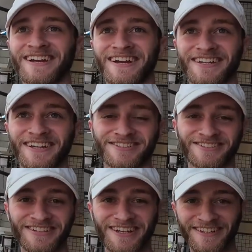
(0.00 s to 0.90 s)

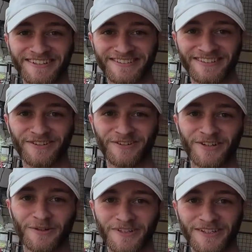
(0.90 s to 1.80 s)
Occasionally, a little
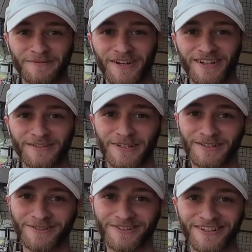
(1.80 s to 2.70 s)
girl would come knock on my
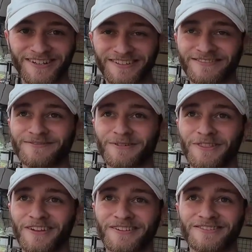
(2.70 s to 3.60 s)
door, and I would
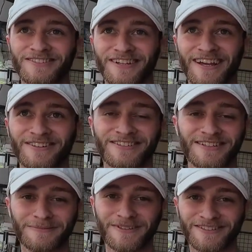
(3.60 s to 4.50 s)
think it was like
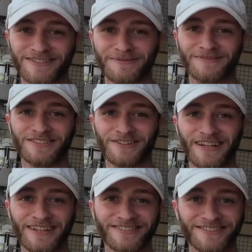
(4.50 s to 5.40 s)
housekeeping or something, so I'd
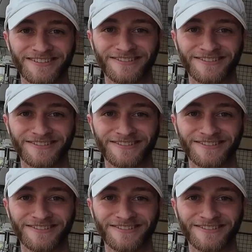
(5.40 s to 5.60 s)
answer it.